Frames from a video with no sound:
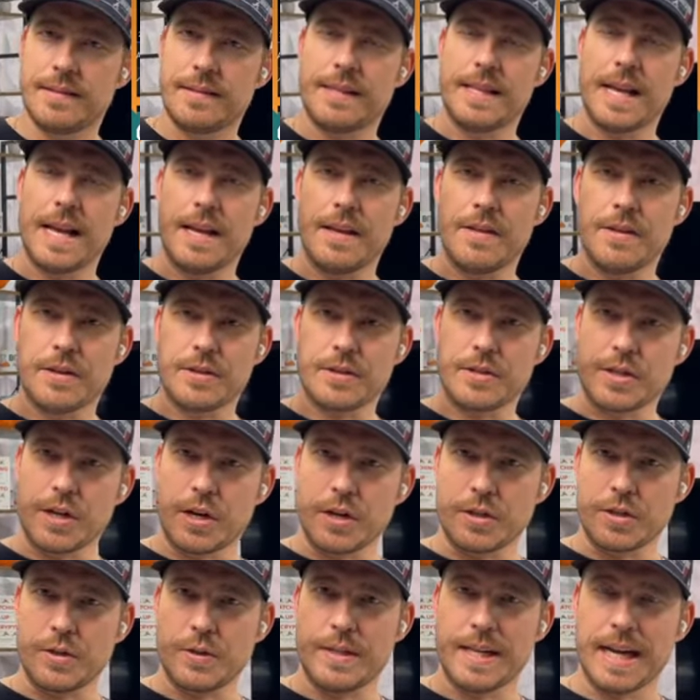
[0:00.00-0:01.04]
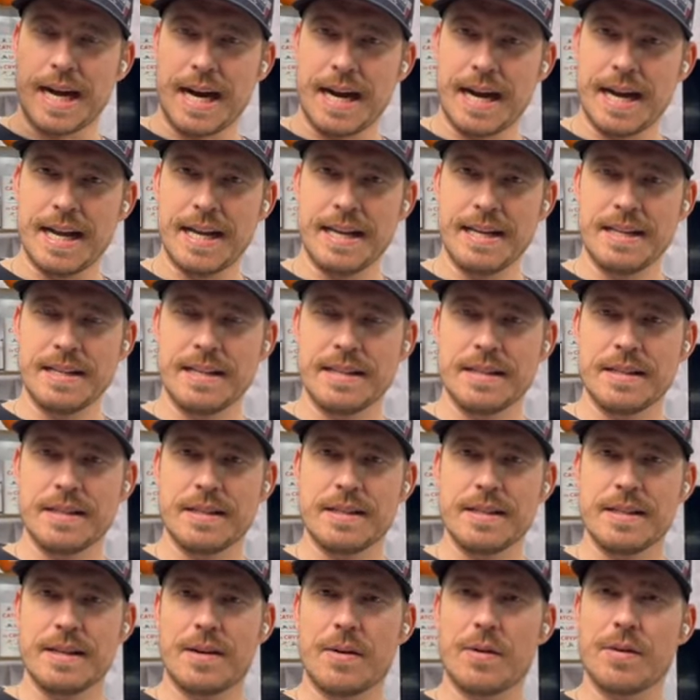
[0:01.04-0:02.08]
They either start to die,
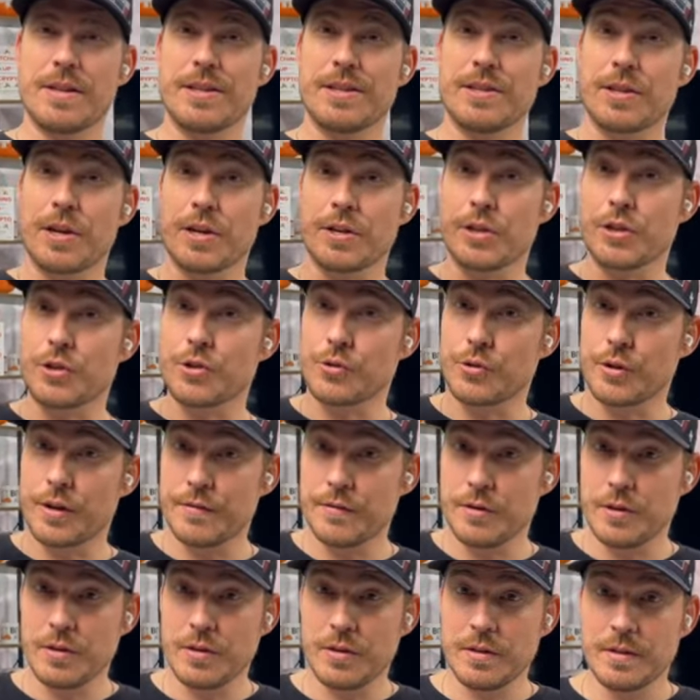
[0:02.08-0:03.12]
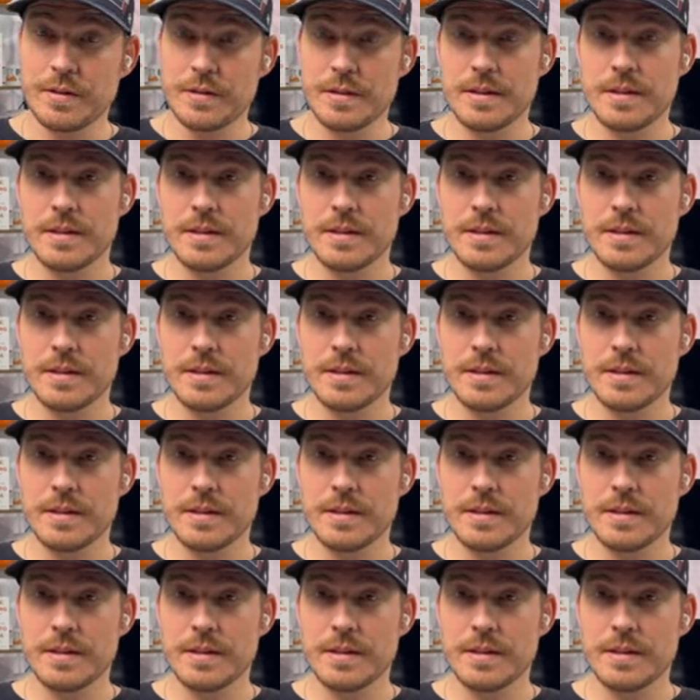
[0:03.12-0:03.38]
they start to shrivel,